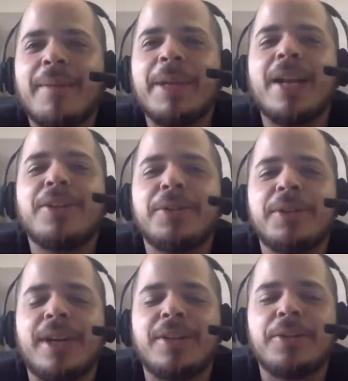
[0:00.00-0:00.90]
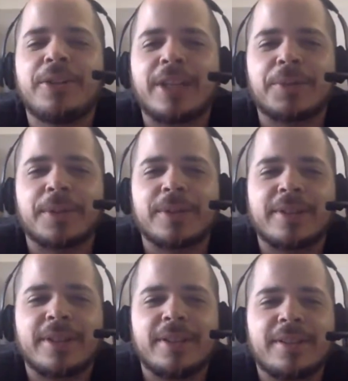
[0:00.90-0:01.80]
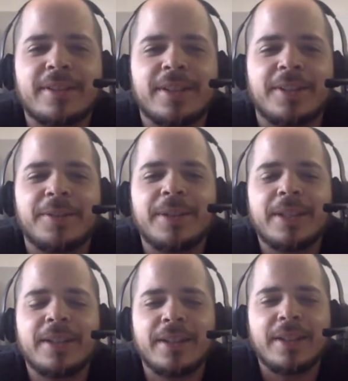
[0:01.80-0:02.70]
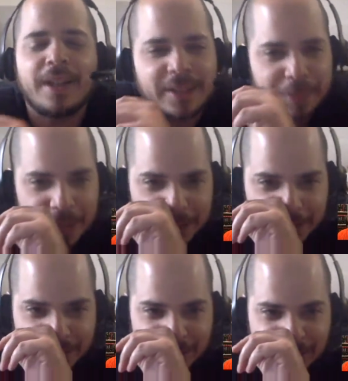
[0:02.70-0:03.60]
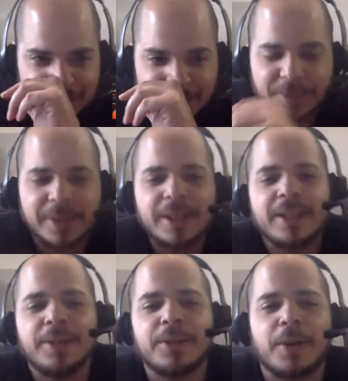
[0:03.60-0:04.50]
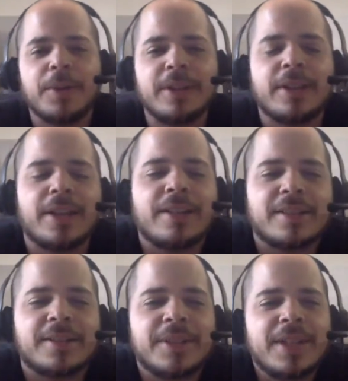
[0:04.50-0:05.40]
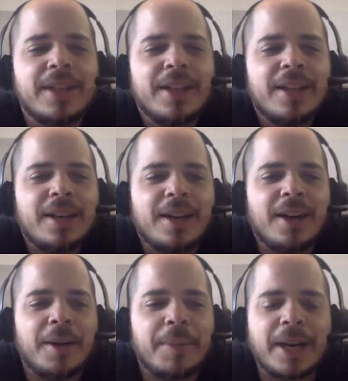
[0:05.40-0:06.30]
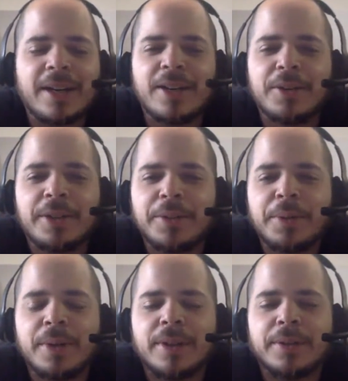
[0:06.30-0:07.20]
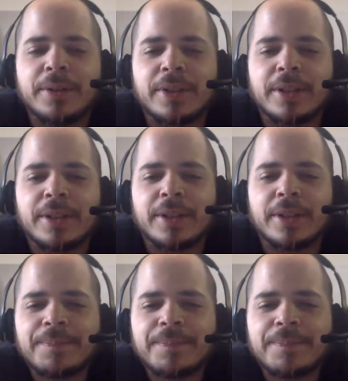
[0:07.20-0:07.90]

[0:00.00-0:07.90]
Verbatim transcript: I mean, I knew I knew Jess was because he's you know he, he likes space and all that stuff. He was always into that stuff. Um, but I didn't know you were into it, Geo.